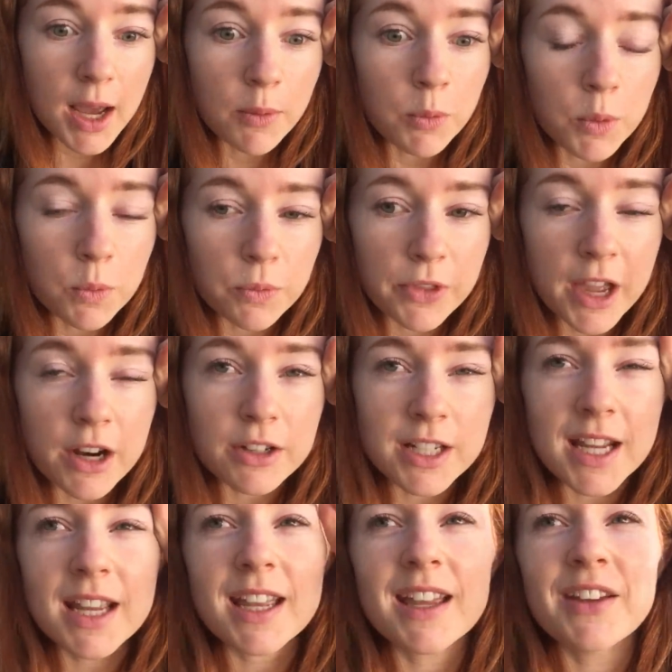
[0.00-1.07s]
and
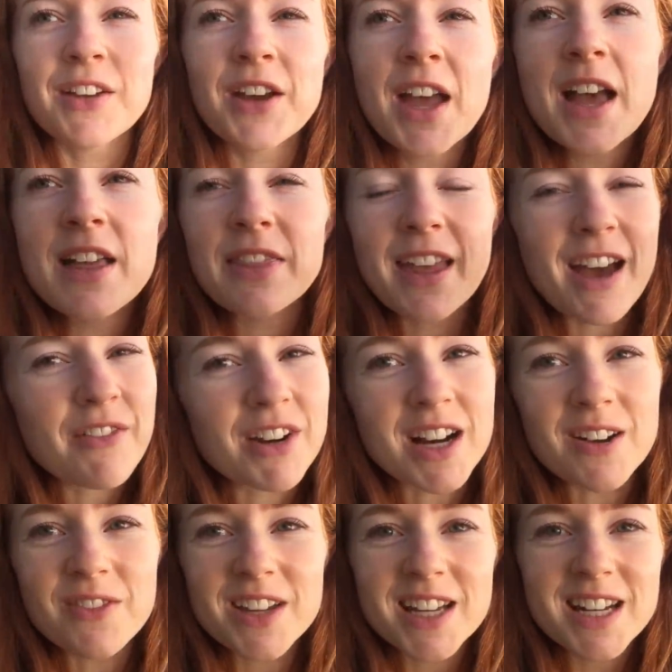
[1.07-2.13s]
they have an
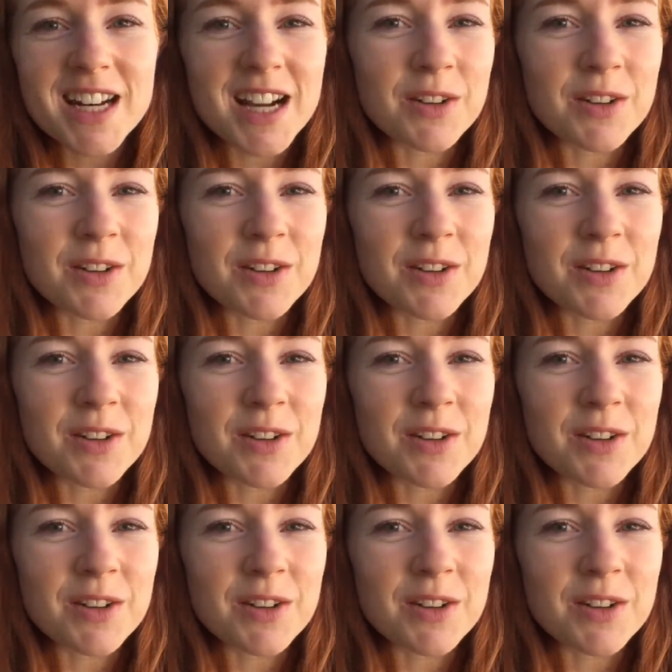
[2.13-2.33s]
oven.